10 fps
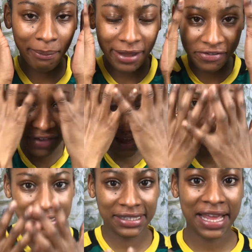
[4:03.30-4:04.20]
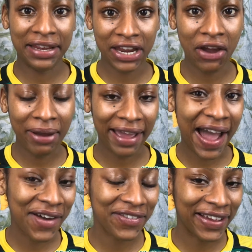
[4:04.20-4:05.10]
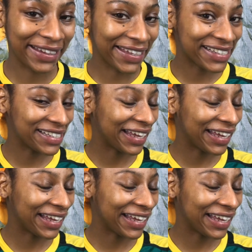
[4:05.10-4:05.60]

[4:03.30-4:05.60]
my face, and now I have this